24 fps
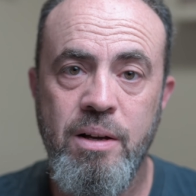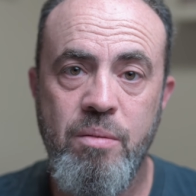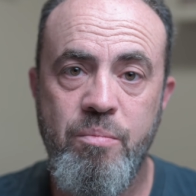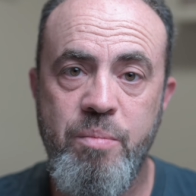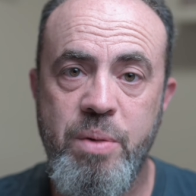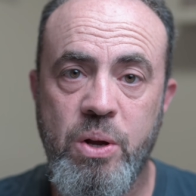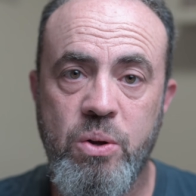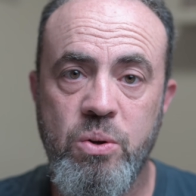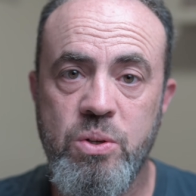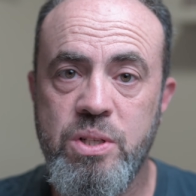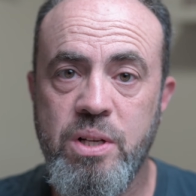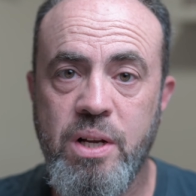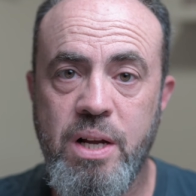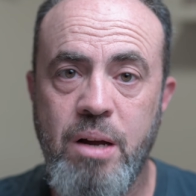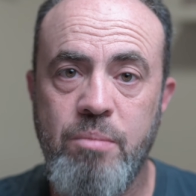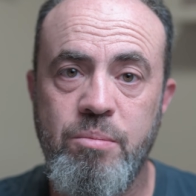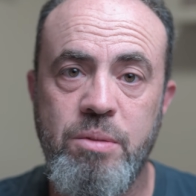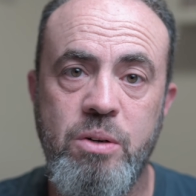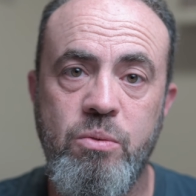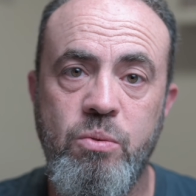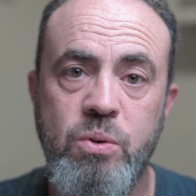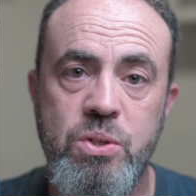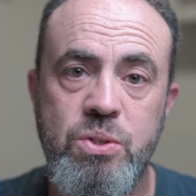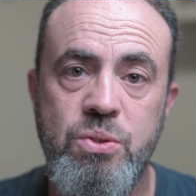because the
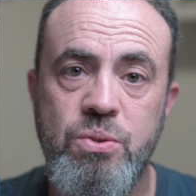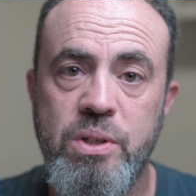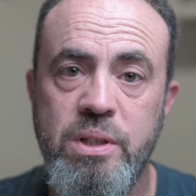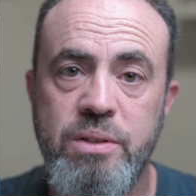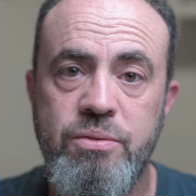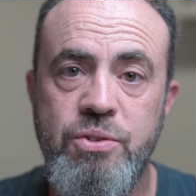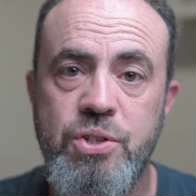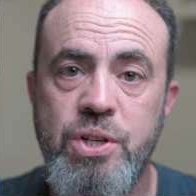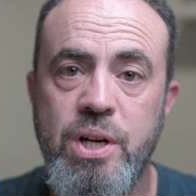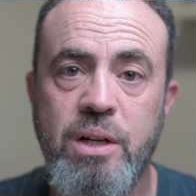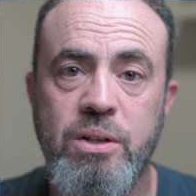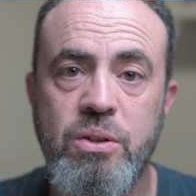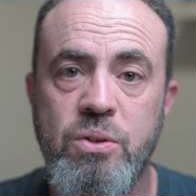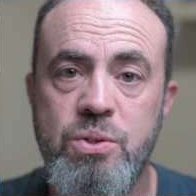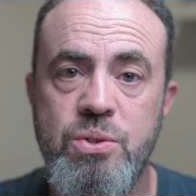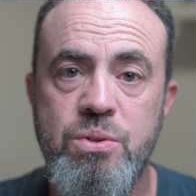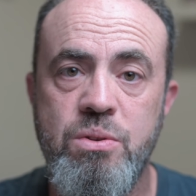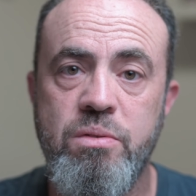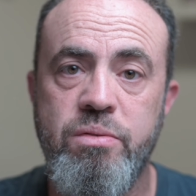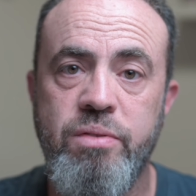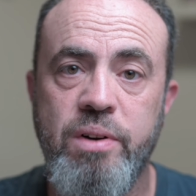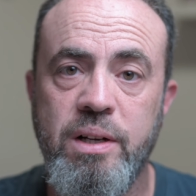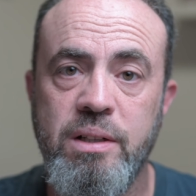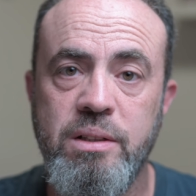camera wants to lift shadows,
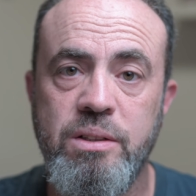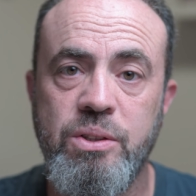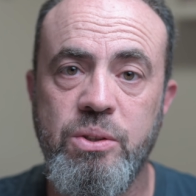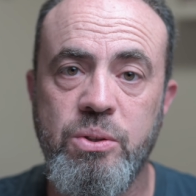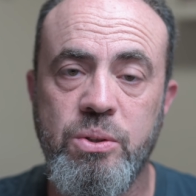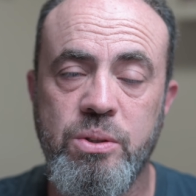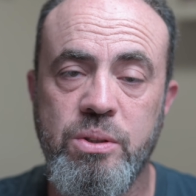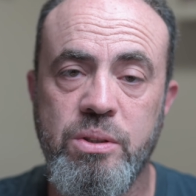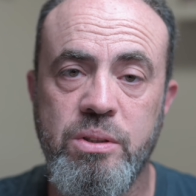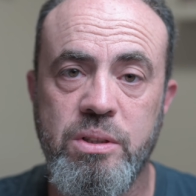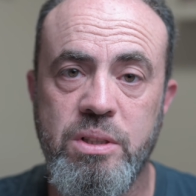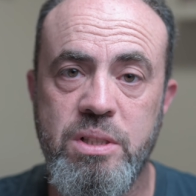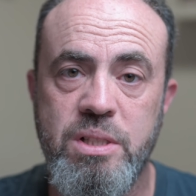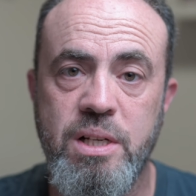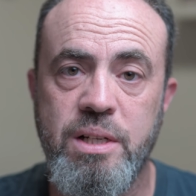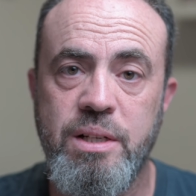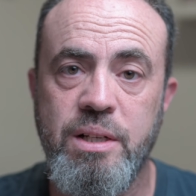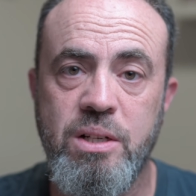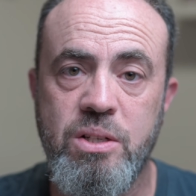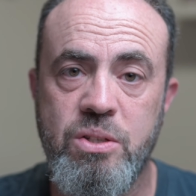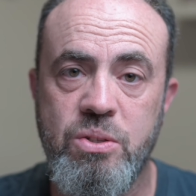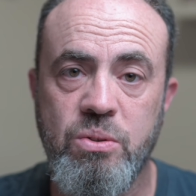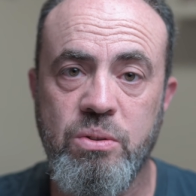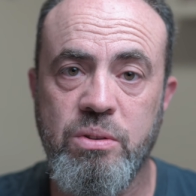you find your
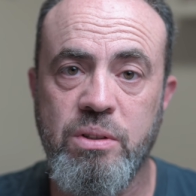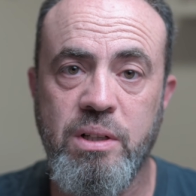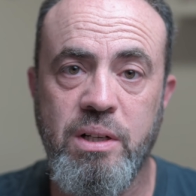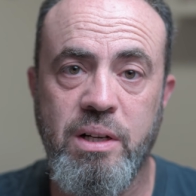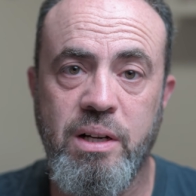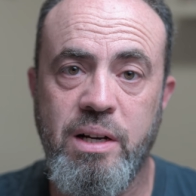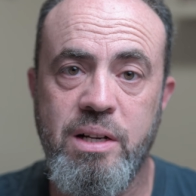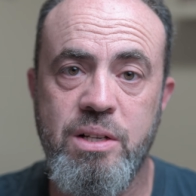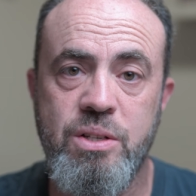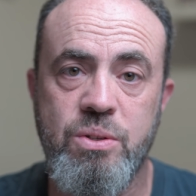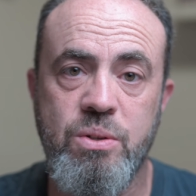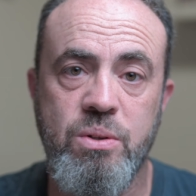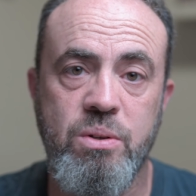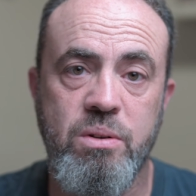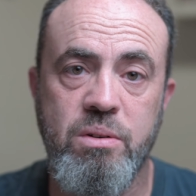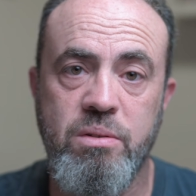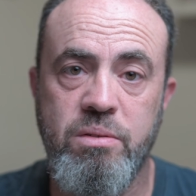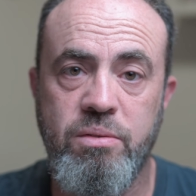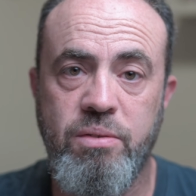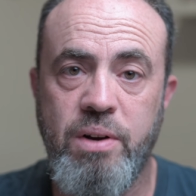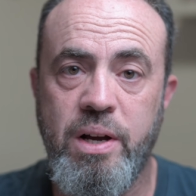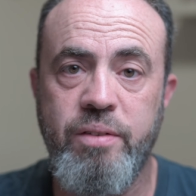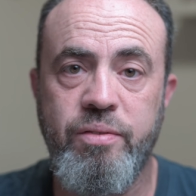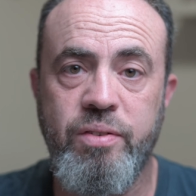settings on the ISO of
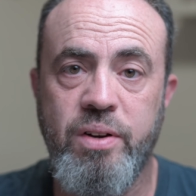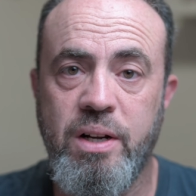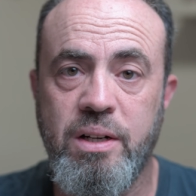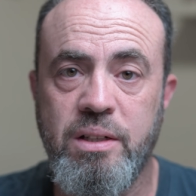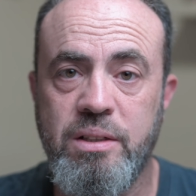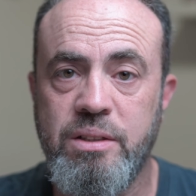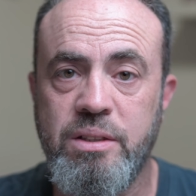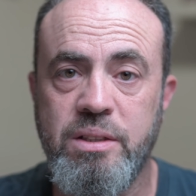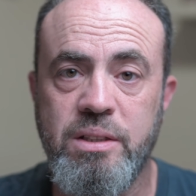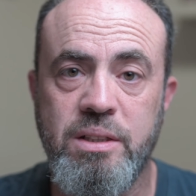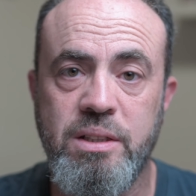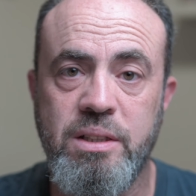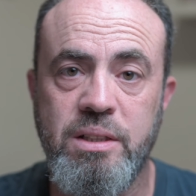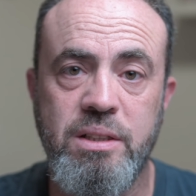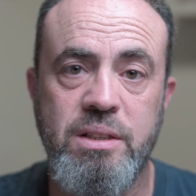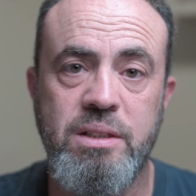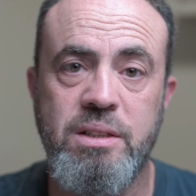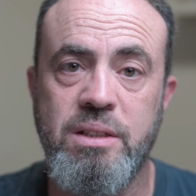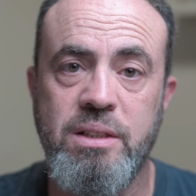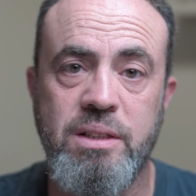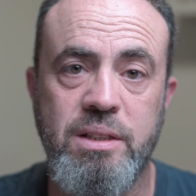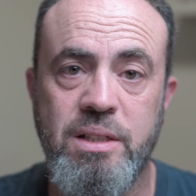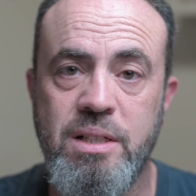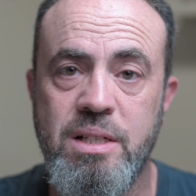500,
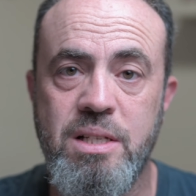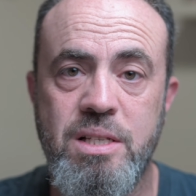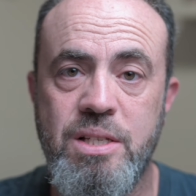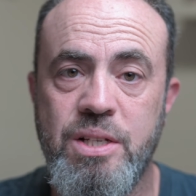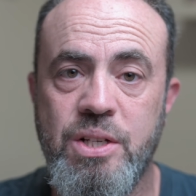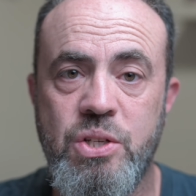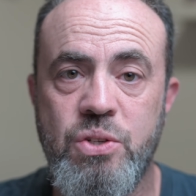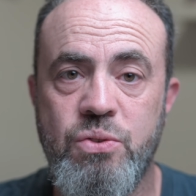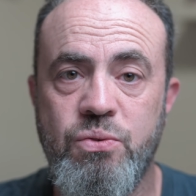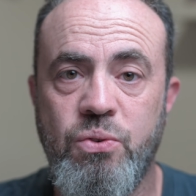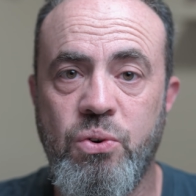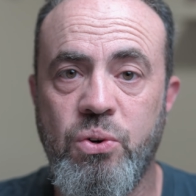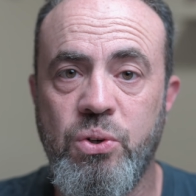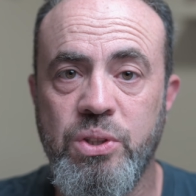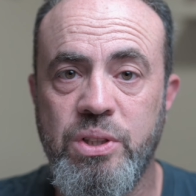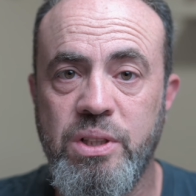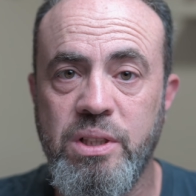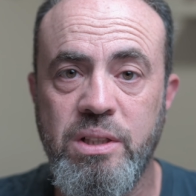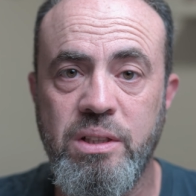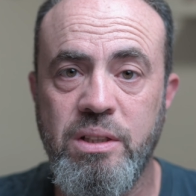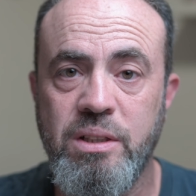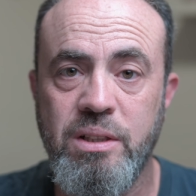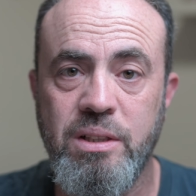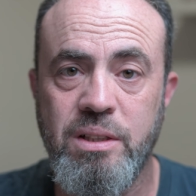
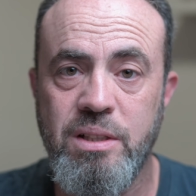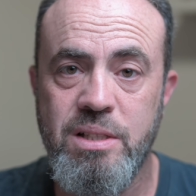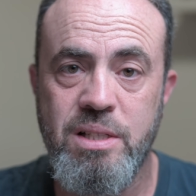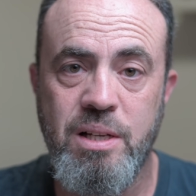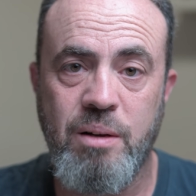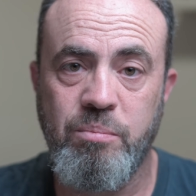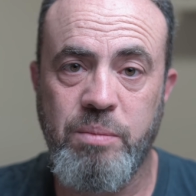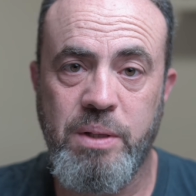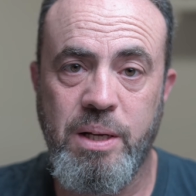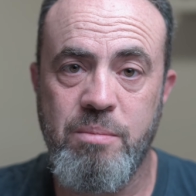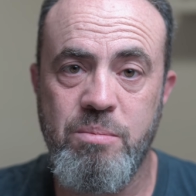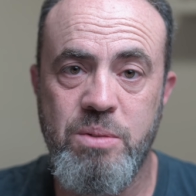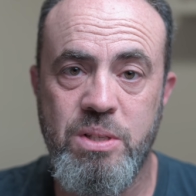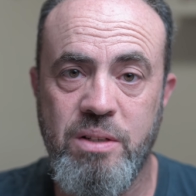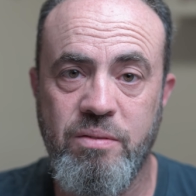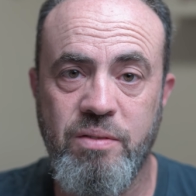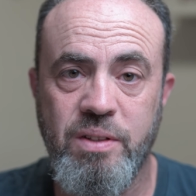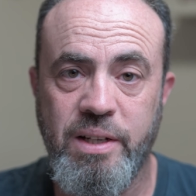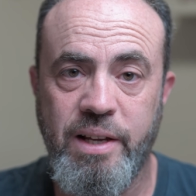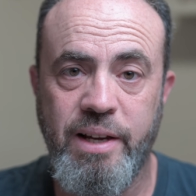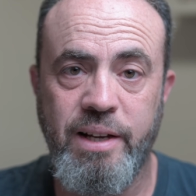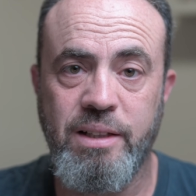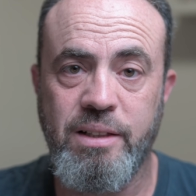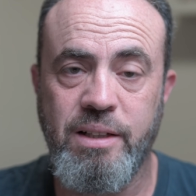640, sometimes
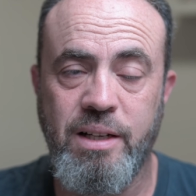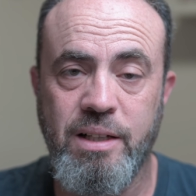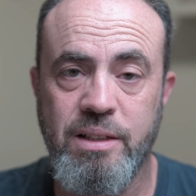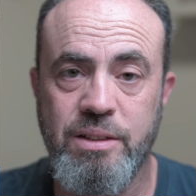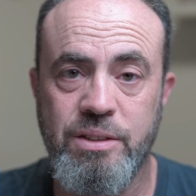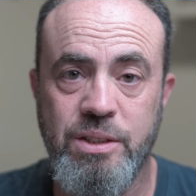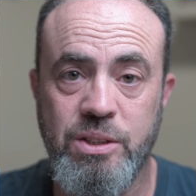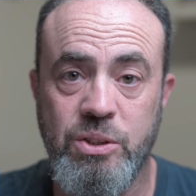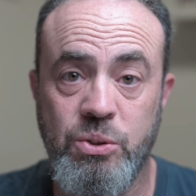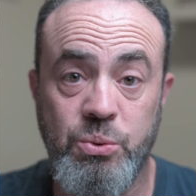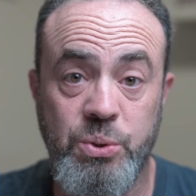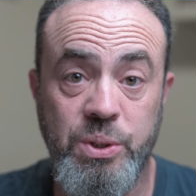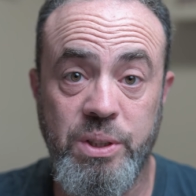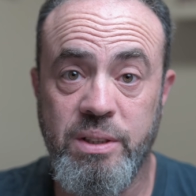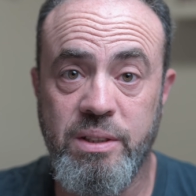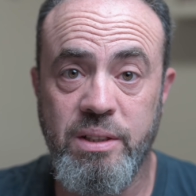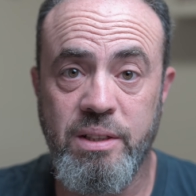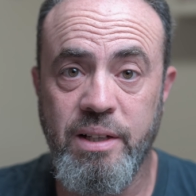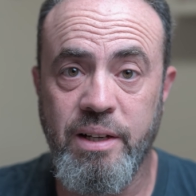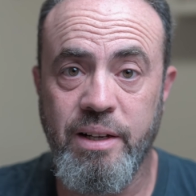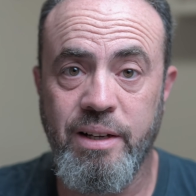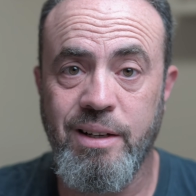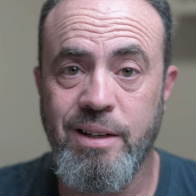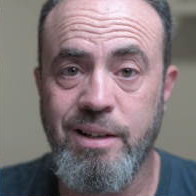even 800 during the
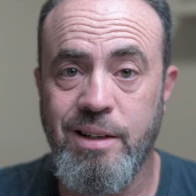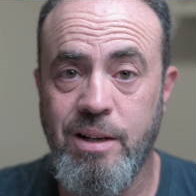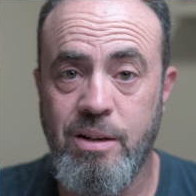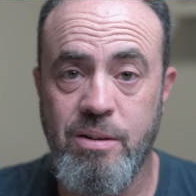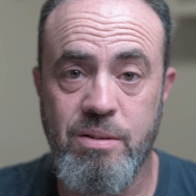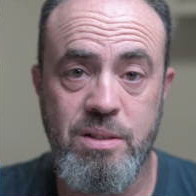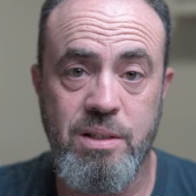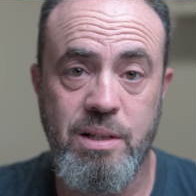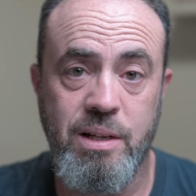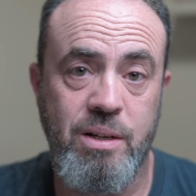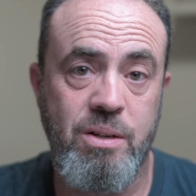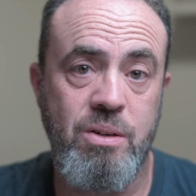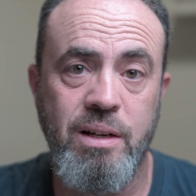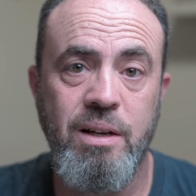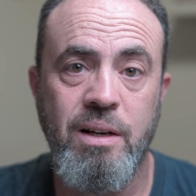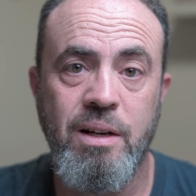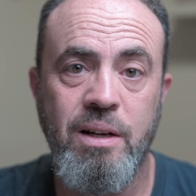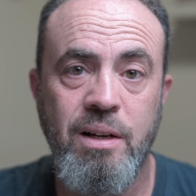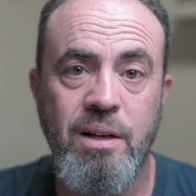day. And I was like,